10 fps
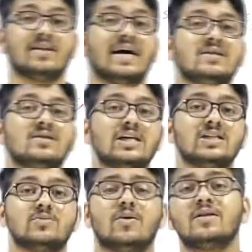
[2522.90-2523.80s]
That 3
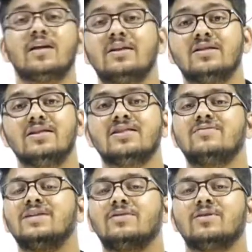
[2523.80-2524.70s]
is what? That 3 is
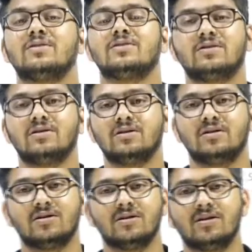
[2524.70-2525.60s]
frequency.
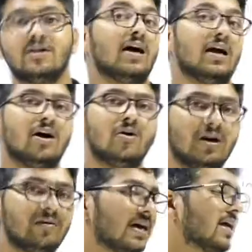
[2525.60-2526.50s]
And how did we